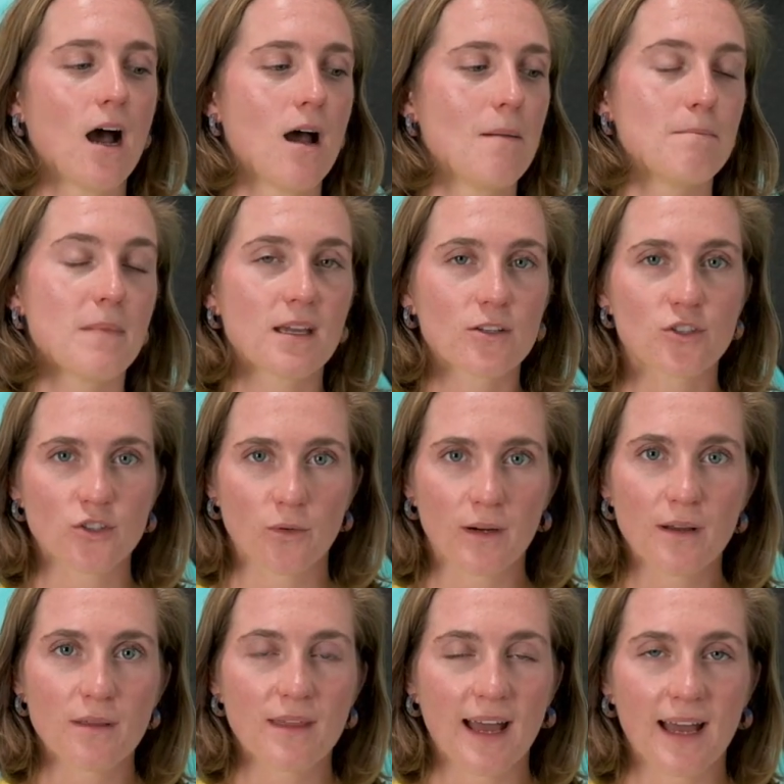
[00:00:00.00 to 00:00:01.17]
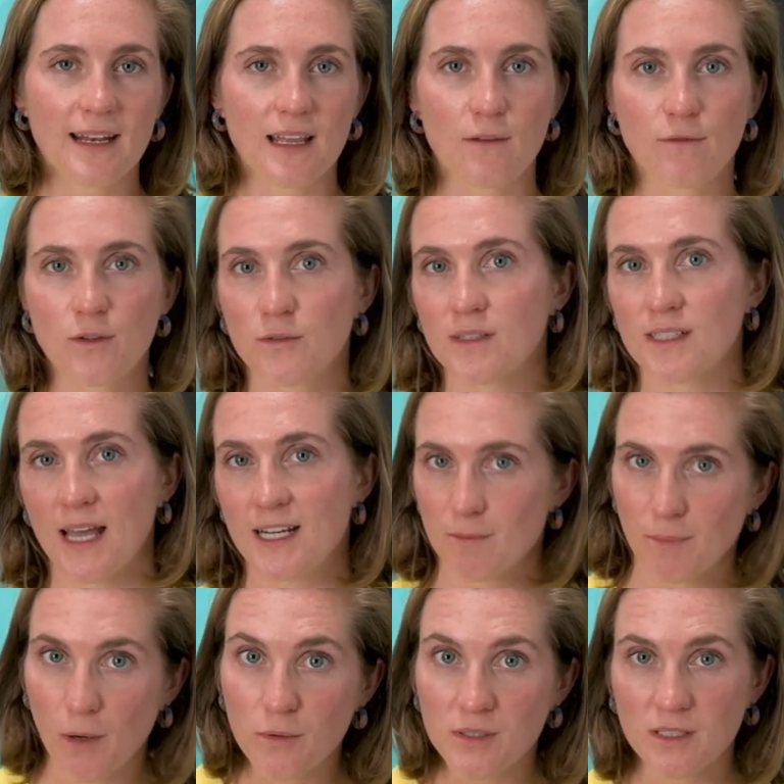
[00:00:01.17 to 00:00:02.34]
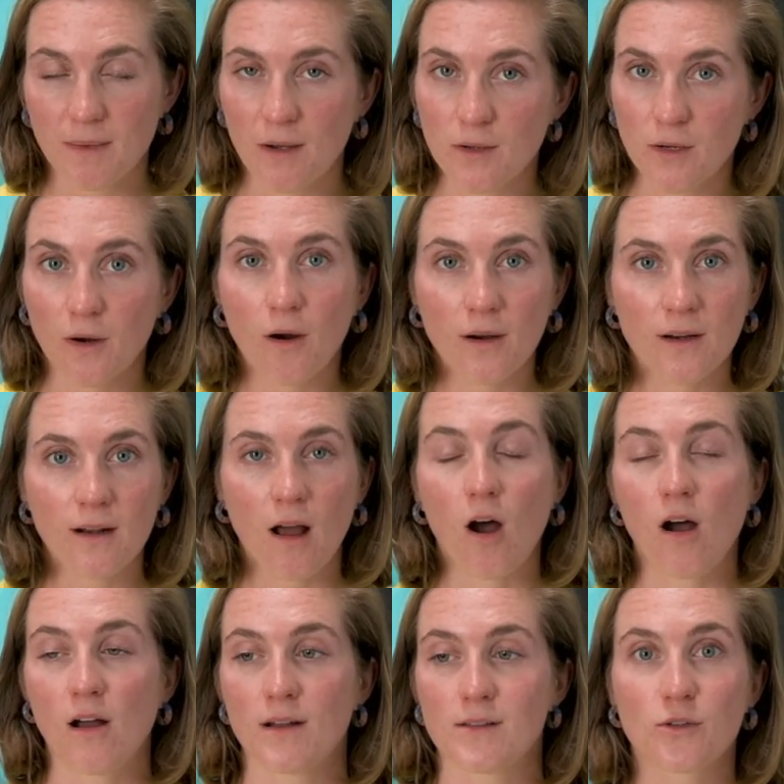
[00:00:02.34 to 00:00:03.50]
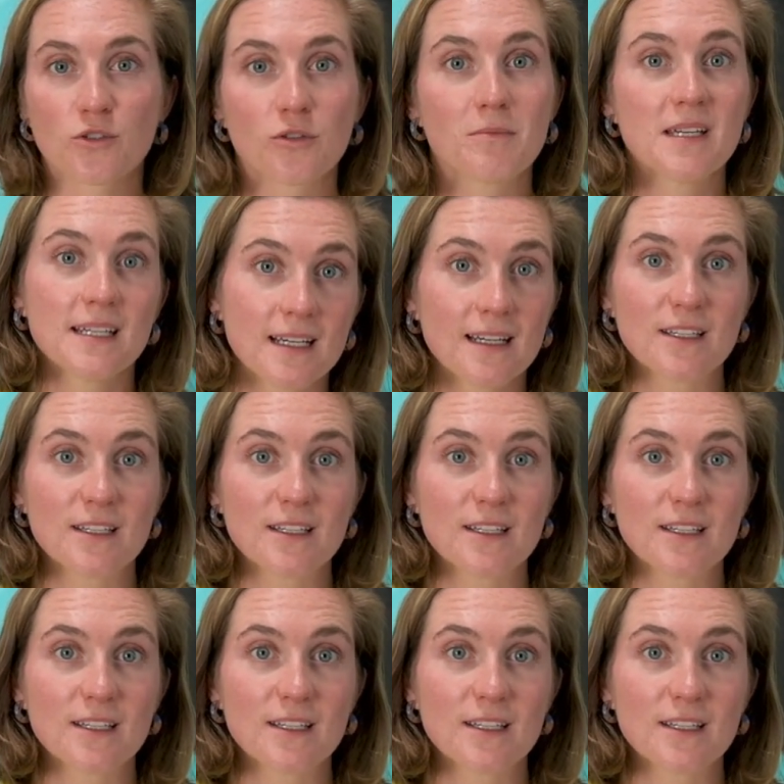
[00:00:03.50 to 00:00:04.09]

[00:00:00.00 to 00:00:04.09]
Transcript: Make sure that if you decide to post about your art on social media,